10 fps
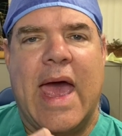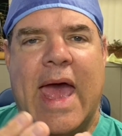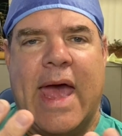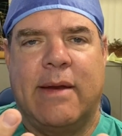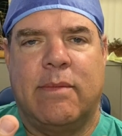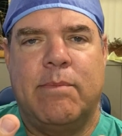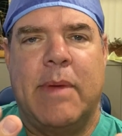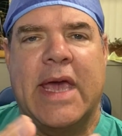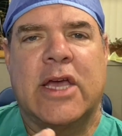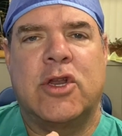and
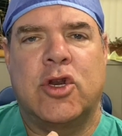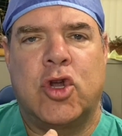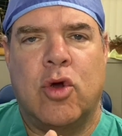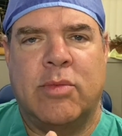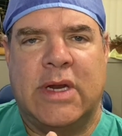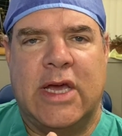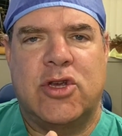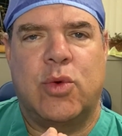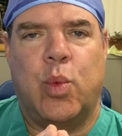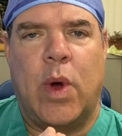make a
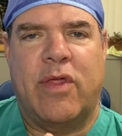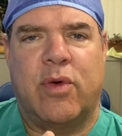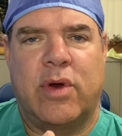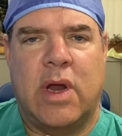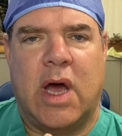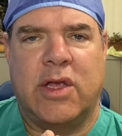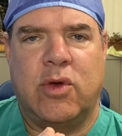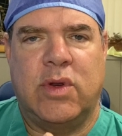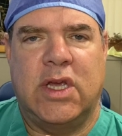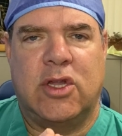determination whether or not
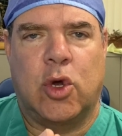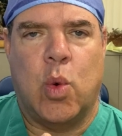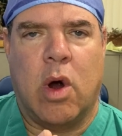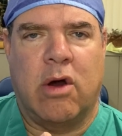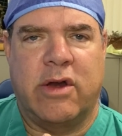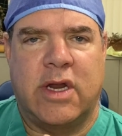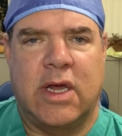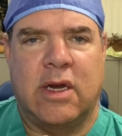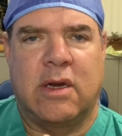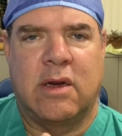you need to
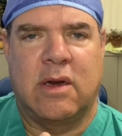quarantine.